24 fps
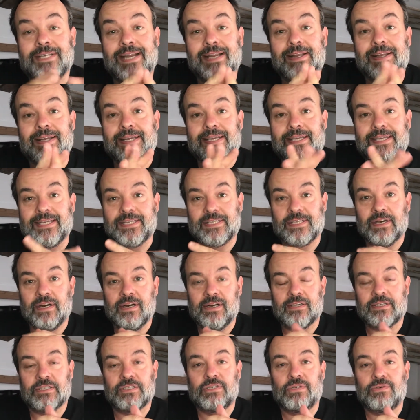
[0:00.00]
technique is that
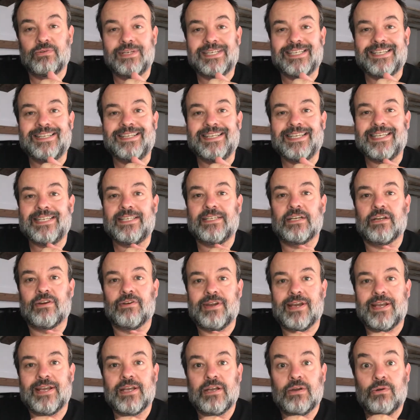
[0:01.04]
our stories need to
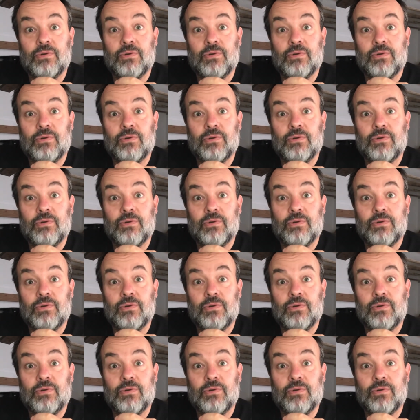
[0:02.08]
create